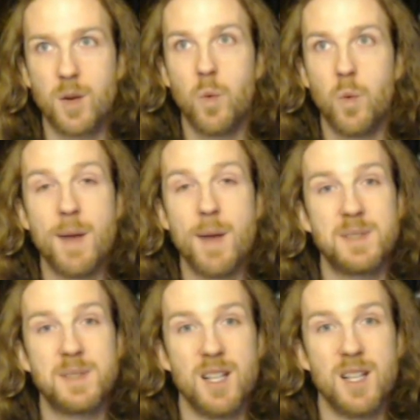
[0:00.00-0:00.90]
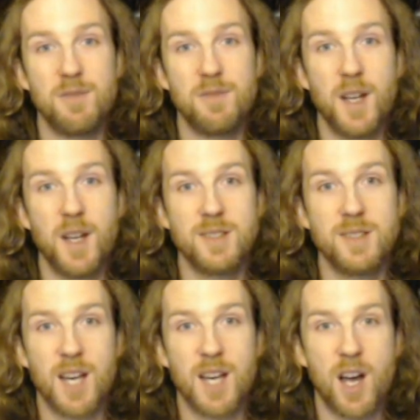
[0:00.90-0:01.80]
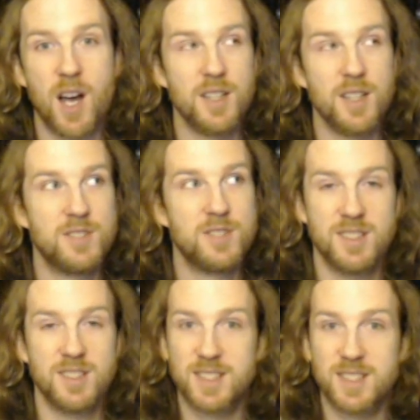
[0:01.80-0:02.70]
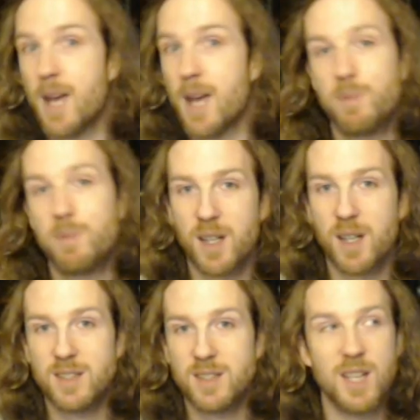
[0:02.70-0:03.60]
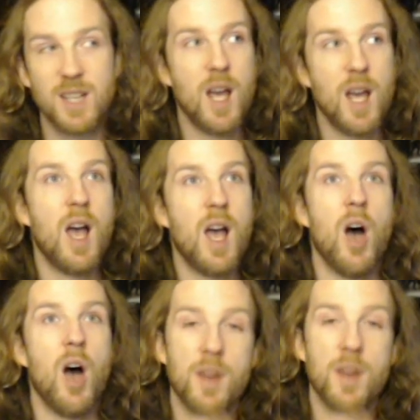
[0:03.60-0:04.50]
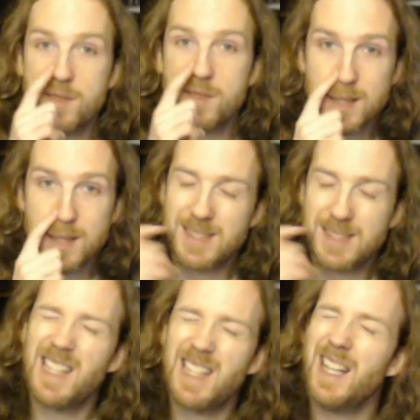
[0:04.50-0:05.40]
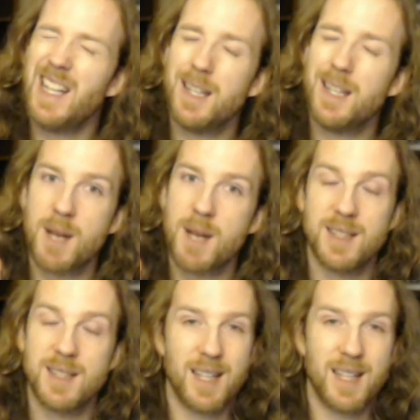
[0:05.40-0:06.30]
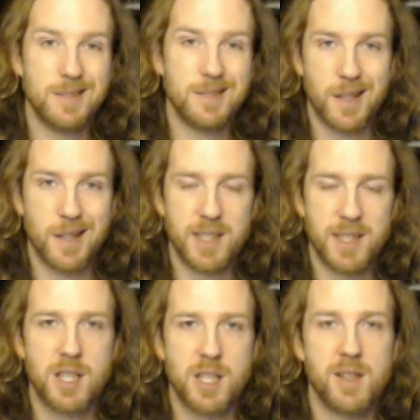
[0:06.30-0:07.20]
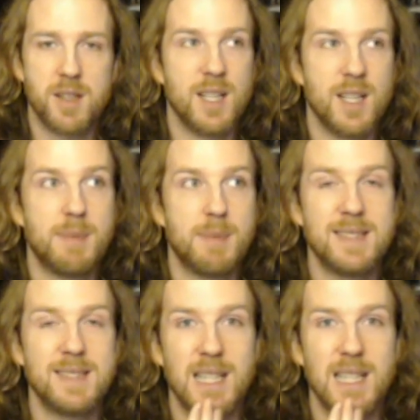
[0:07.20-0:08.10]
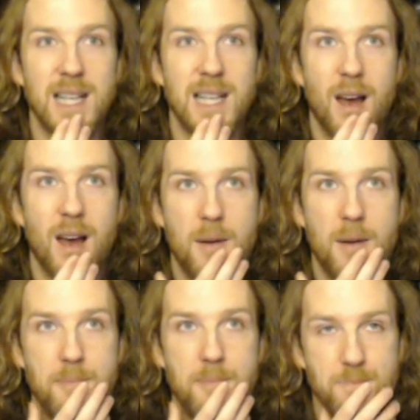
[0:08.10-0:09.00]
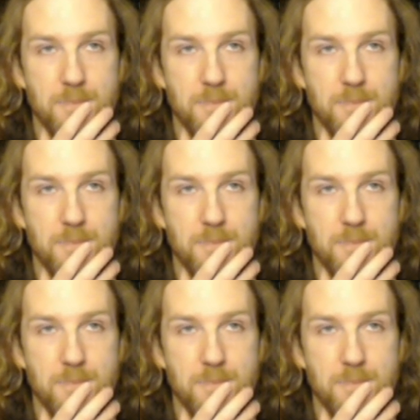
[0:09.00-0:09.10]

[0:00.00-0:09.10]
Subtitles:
whips and foes, I kind of just skipped because although I've done a teeny amount of knitting, there's nothing really to show you guys. Basically, and